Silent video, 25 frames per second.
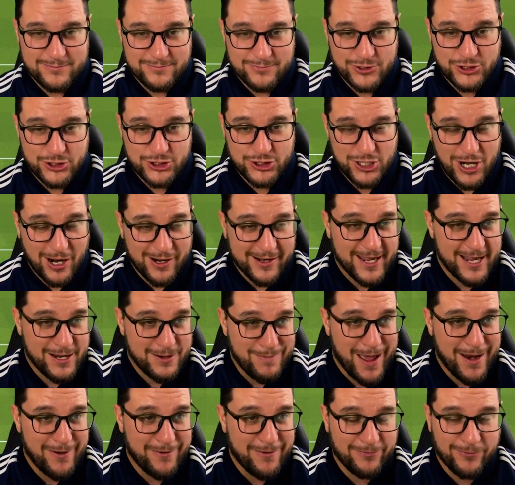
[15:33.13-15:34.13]
chucking
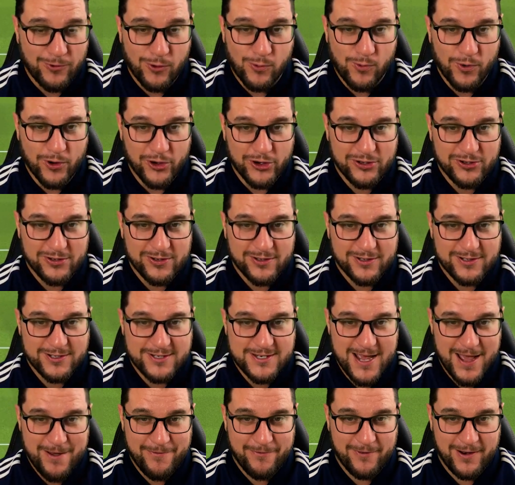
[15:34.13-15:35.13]
men forward,
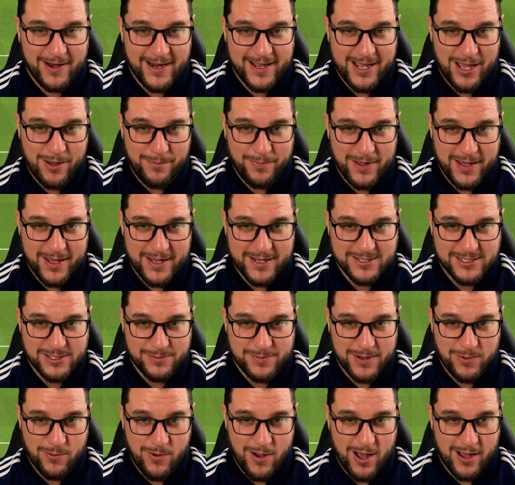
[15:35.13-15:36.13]
definitely appears to
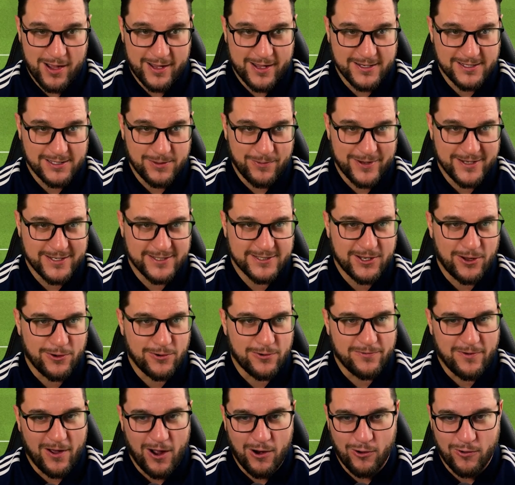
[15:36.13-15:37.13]
be working. So he's
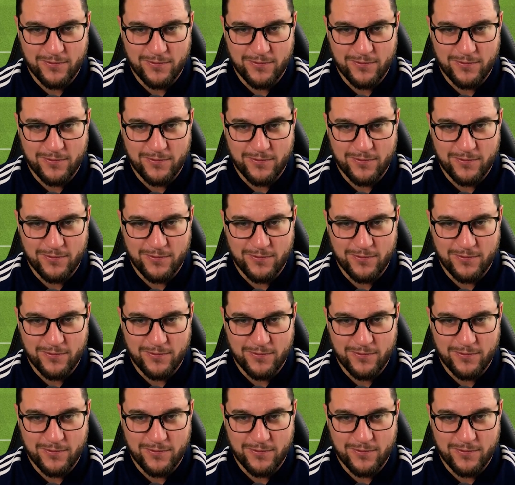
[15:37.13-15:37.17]
so far